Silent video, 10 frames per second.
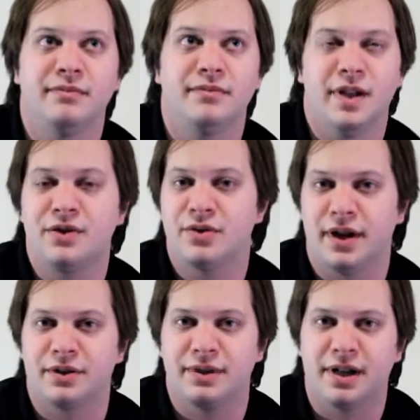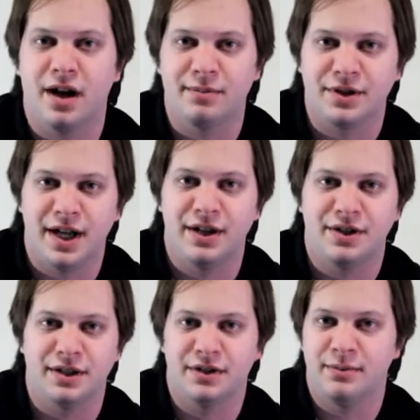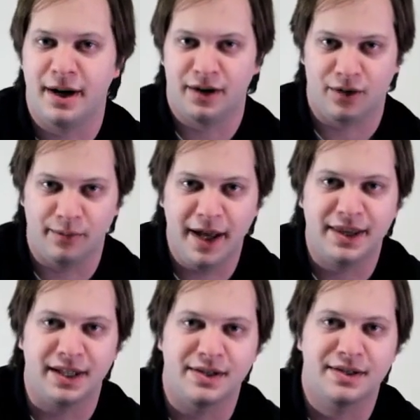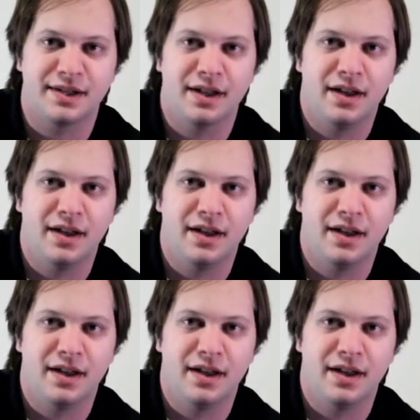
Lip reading: introductory computation and numerical methods.